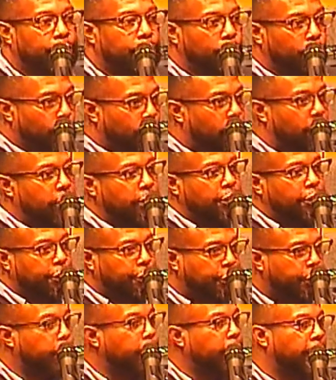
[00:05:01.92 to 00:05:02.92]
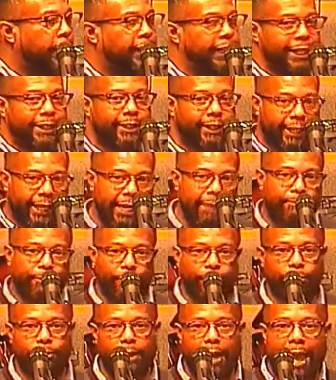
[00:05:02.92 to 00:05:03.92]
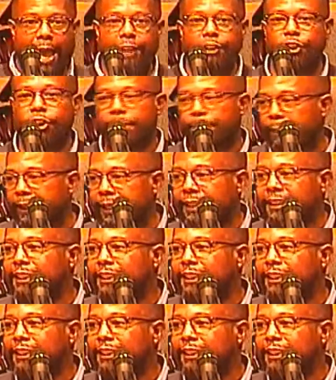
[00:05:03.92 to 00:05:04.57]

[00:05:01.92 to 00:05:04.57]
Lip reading: word Judah in the Hebrew actually means